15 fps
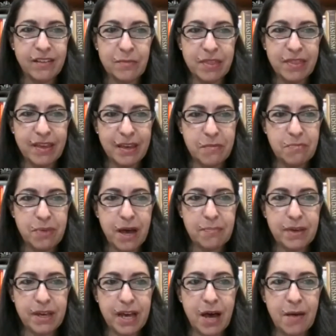I mean, they keep
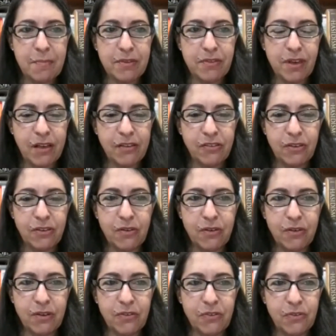popping up, is also,
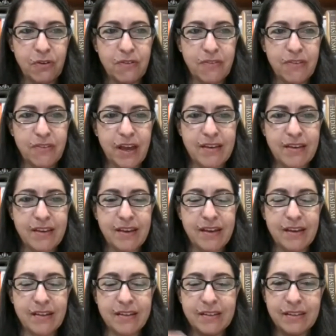you know, sort of this
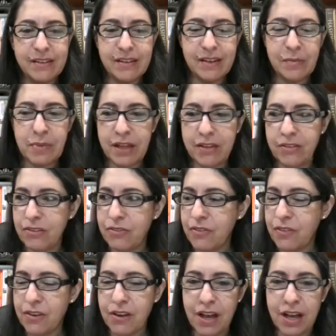idea, apologies for
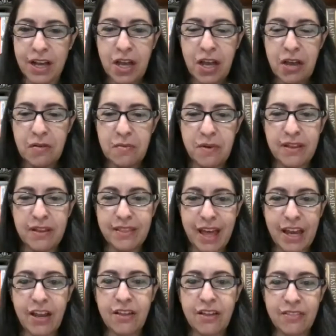the dog, but
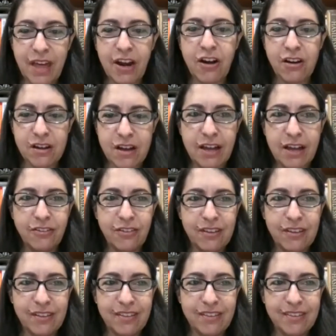that our
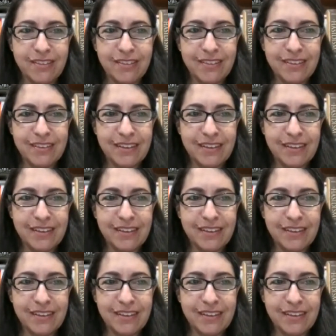conscience,